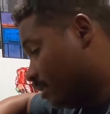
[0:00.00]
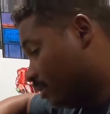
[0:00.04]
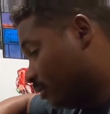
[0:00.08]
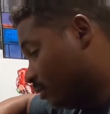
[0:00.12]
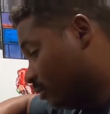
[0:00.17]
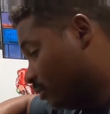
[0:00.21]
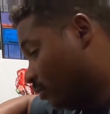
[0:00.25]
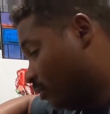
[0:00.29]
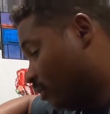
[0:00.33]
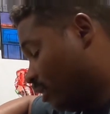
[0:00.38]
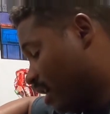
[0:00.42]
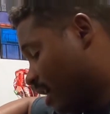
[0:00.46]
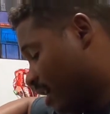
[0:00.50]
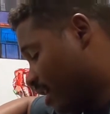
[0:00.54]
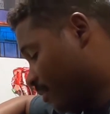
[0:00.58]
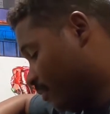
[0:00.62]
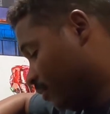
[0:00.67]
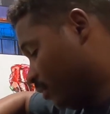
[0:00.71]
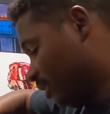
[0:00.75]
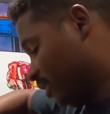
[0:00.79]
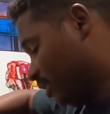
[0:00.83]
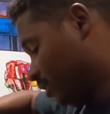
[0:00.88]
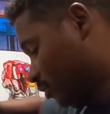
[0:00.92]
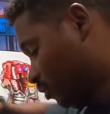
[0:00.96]
So I
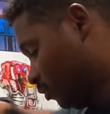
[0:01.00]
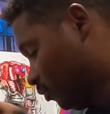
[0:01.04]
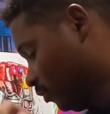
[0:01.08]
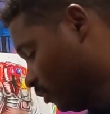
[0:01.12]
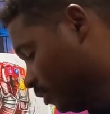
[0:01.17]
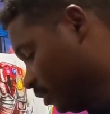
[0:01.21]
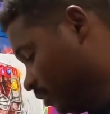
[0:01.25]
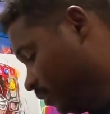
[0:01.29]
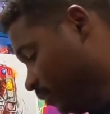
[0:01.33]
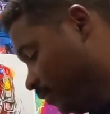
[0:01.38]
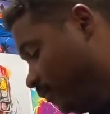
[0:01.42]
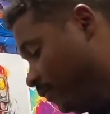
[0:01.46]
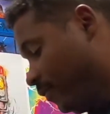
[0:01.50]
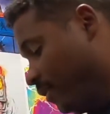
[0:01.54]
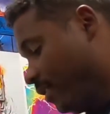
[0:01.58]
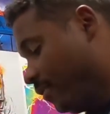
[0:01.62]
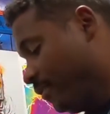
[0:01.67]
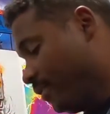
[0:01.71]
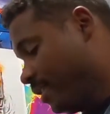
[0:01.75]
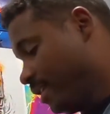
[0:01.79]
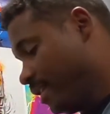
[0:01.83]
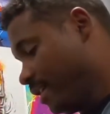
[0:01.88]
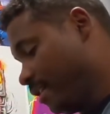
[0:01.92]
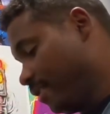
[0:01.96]
am just going to
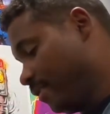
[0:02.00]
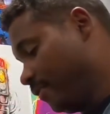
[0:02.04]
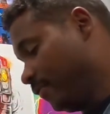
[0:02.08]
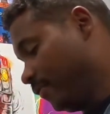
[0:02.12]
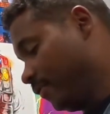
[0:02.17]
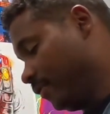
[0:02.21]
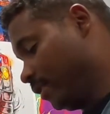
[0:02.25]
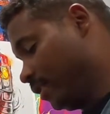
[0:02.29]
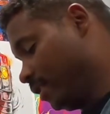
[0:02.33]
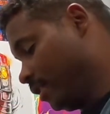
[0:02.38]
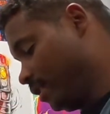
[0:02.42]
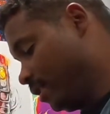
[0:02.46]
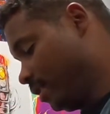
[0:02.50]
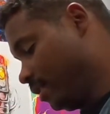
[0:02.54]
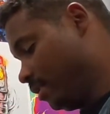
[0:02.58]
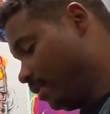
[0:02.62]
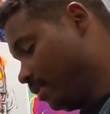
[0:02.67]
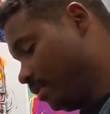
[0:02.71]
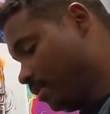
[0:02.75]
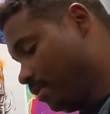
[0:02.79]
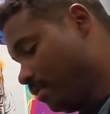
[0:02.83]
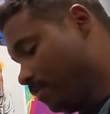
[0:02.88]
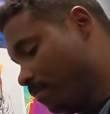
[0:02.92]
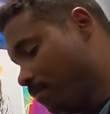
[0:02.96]
very carefully,
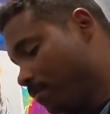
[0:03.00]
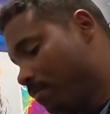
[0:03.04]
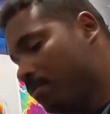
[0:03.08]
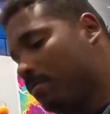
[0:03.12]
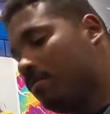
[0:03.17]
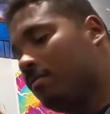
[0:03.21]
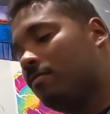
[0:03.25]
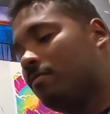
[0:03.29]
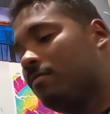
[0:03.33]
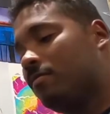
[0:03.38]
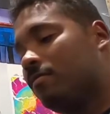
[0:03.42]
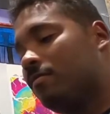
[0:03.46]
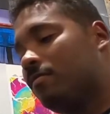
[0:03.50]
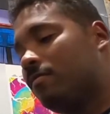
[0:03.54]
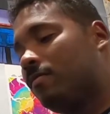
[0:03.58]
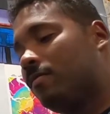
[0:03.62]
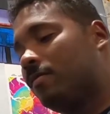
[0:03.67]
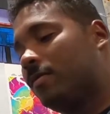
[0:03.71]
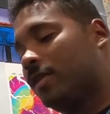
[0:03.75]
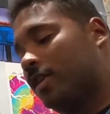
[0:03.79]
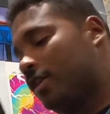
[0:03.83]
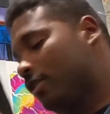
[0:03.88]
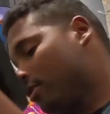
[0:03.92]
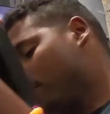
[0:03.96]

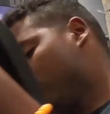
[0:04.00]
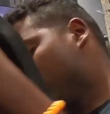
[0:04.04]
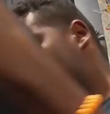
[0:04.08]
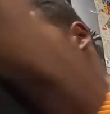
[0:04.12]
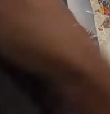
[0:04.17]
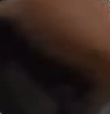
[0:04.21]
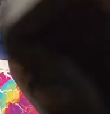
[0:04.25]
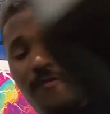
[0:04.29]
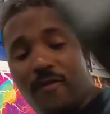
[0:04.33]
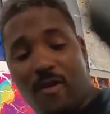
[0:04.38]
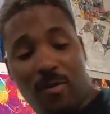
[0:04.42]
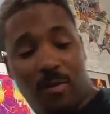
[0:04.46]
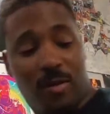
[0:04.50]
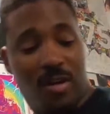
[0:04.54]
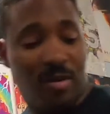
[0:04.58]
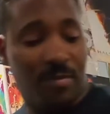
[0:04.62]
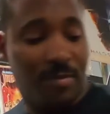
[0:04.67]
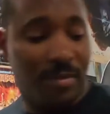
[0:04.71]
all right, foam